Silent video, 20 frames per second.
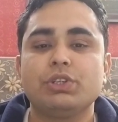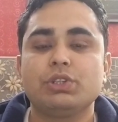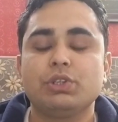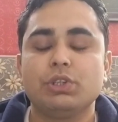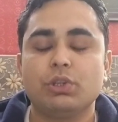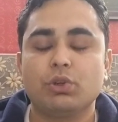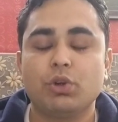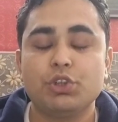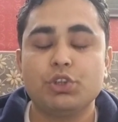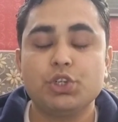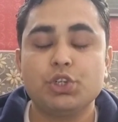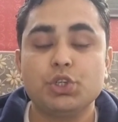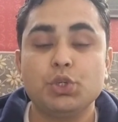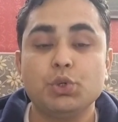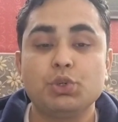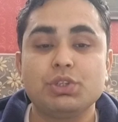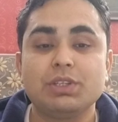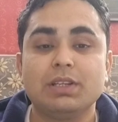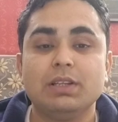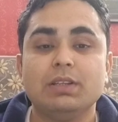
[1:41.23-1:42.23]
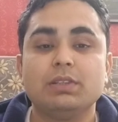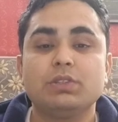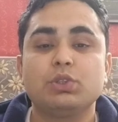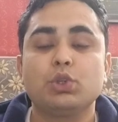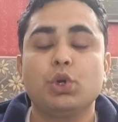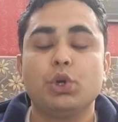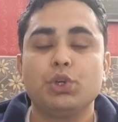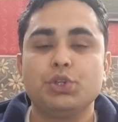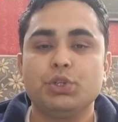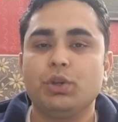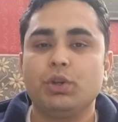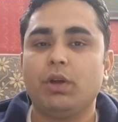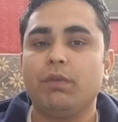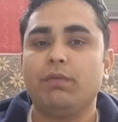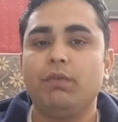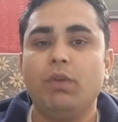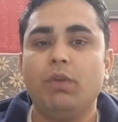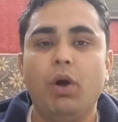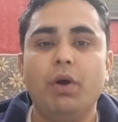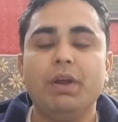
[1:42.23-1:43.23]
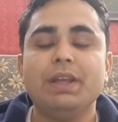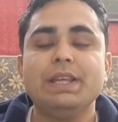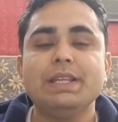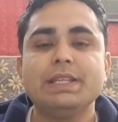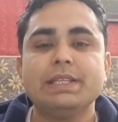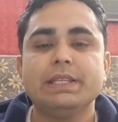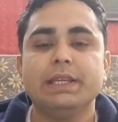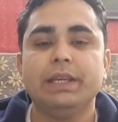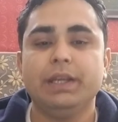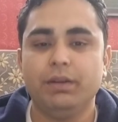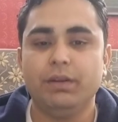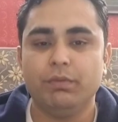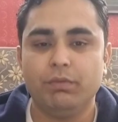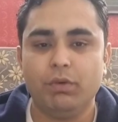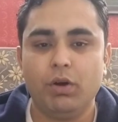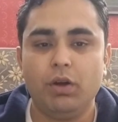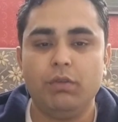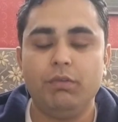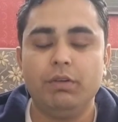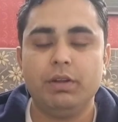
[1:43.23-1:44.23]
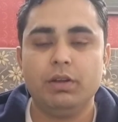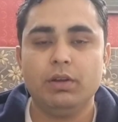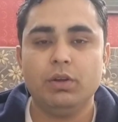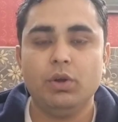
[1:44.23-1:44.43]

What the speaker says: constitutional question of law is involved